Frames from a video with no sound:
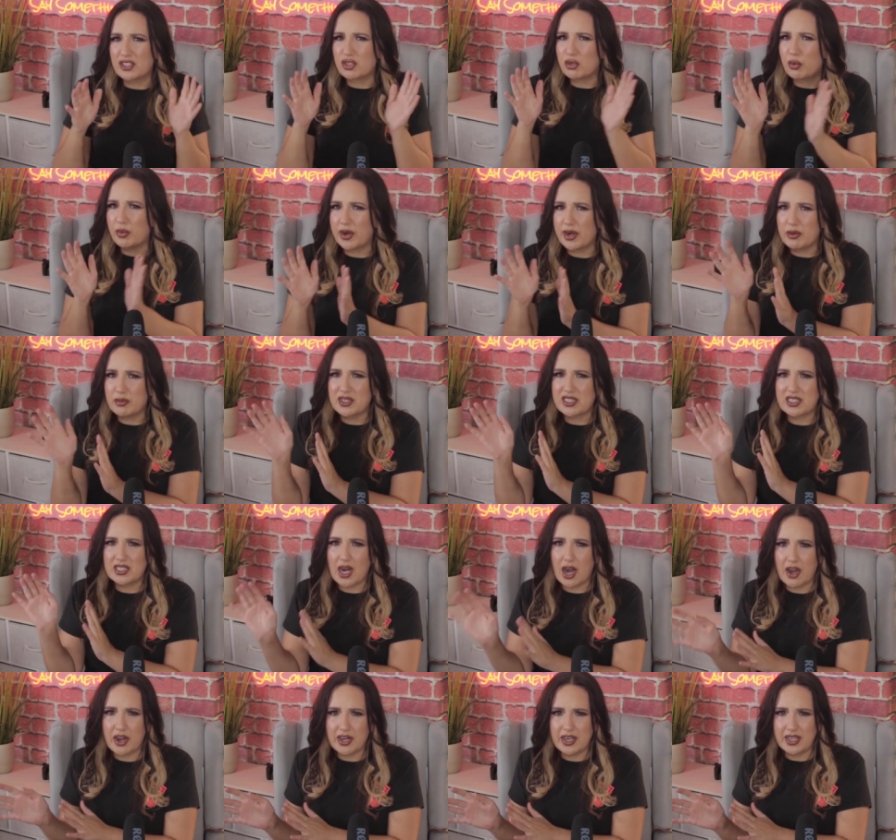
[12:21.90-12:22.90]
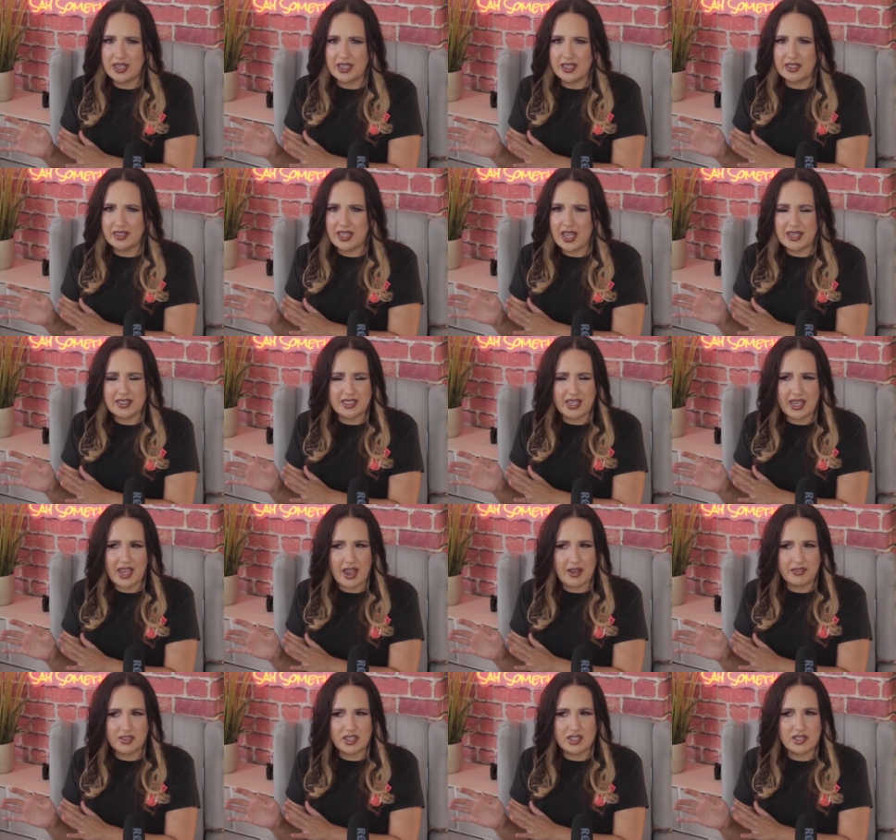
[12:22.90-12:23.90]
Tori was targeted that
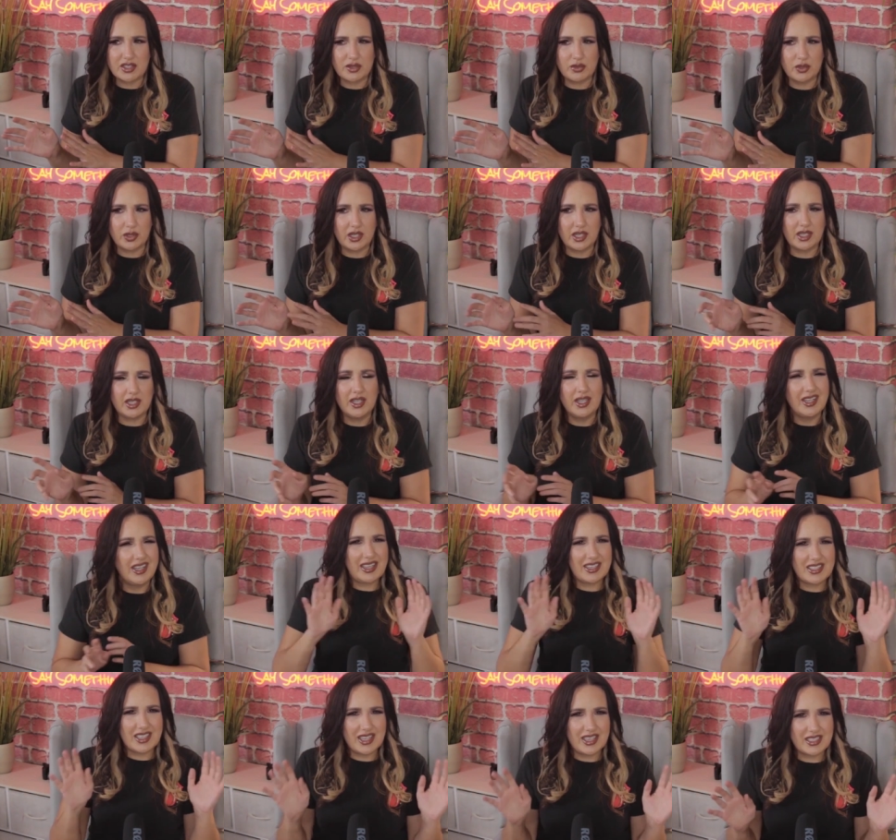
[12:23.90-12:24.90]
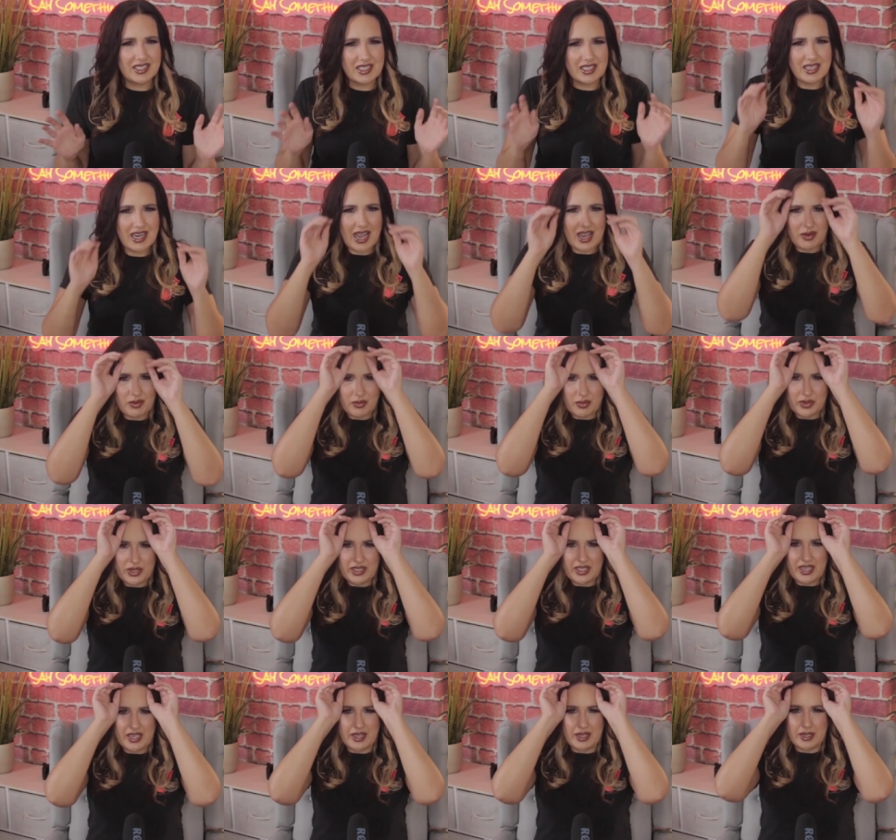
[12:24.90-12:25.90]
day after school. It, it's not
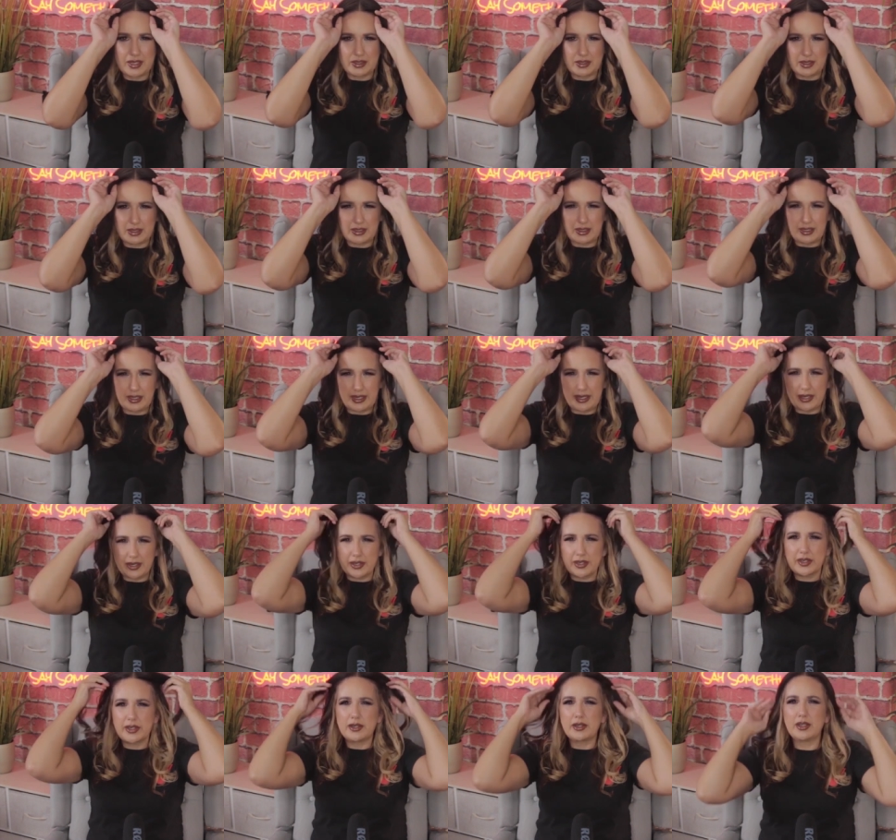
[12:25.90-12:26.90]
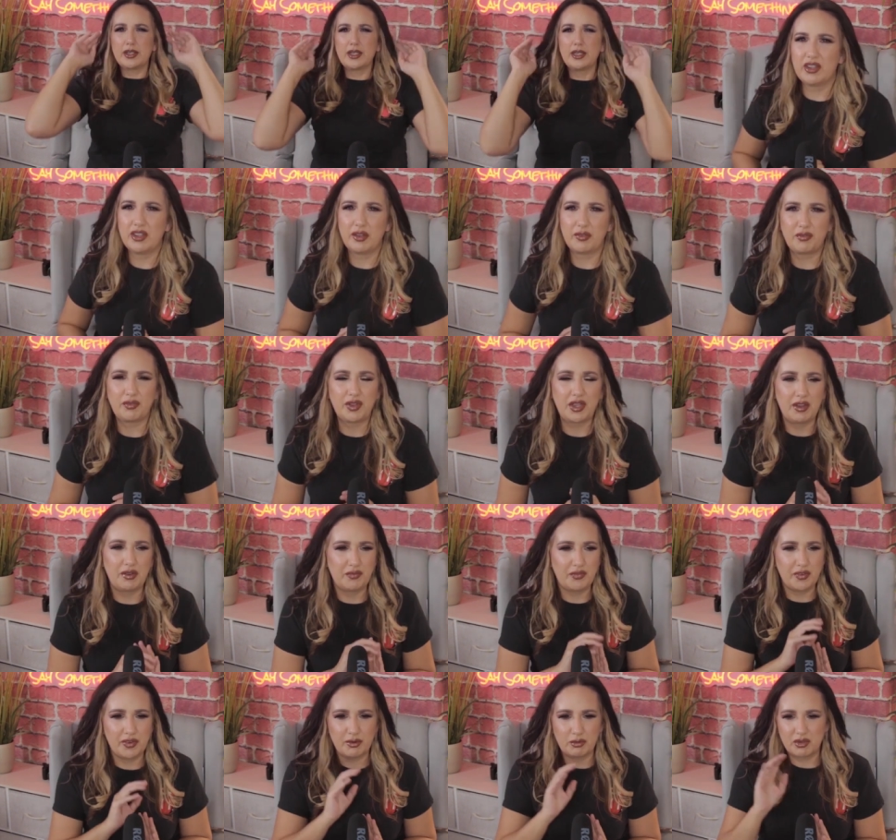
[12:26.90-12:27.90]
really clear if
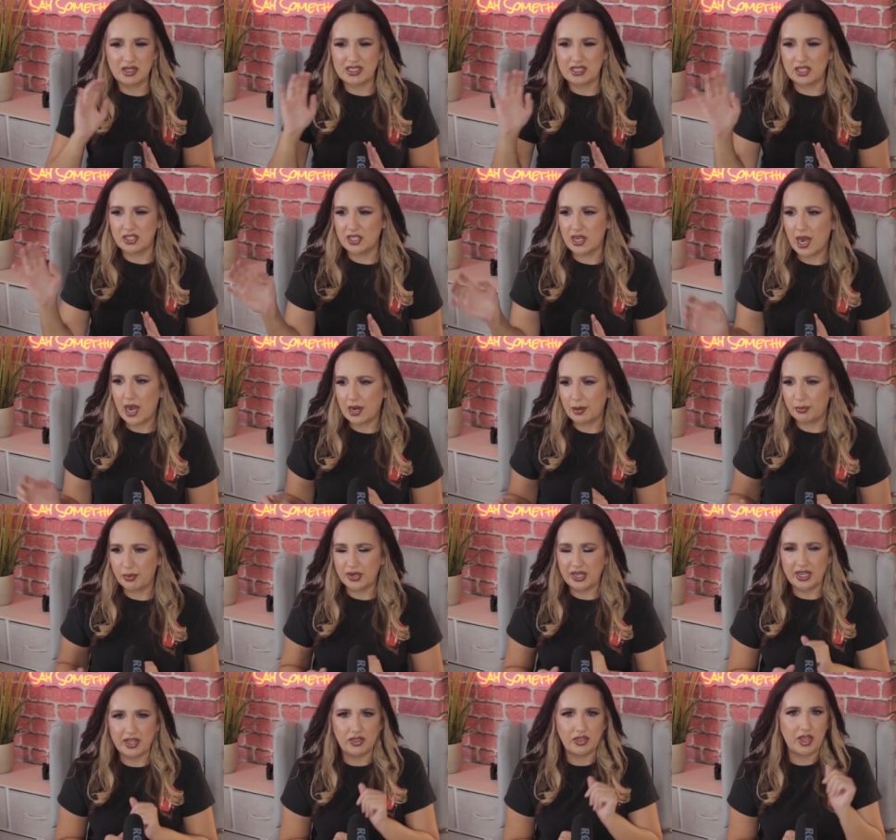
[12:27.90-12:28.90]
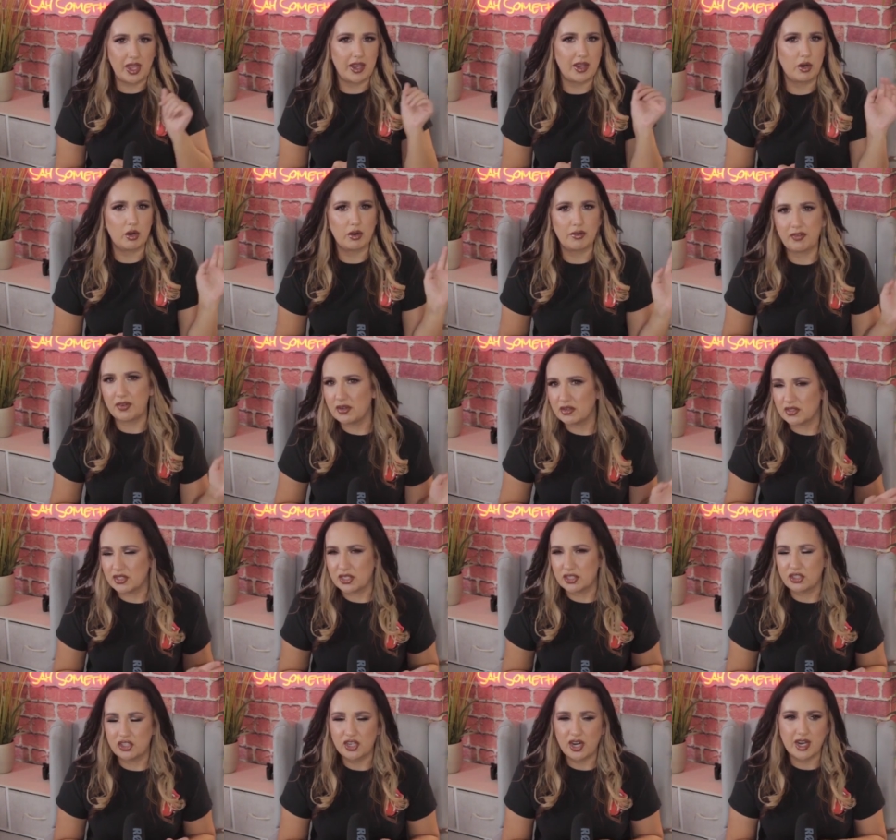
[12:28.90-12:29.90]
if it was a dog breeding thing or if it
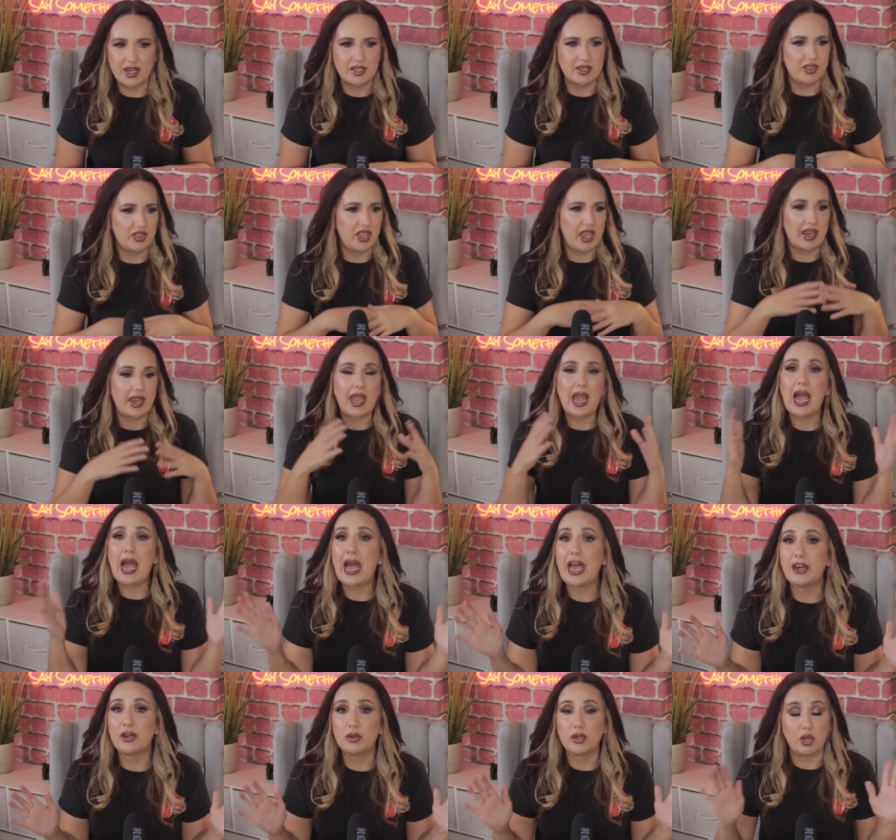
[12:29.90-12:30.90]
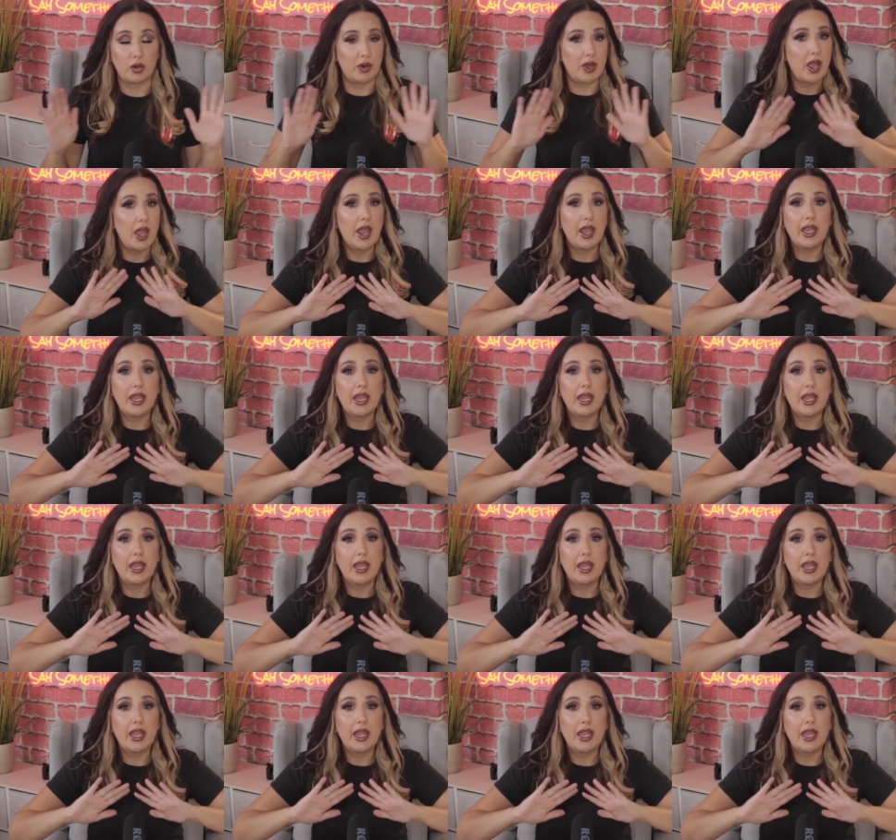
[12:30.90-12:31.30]
was a drug thing. I don't know.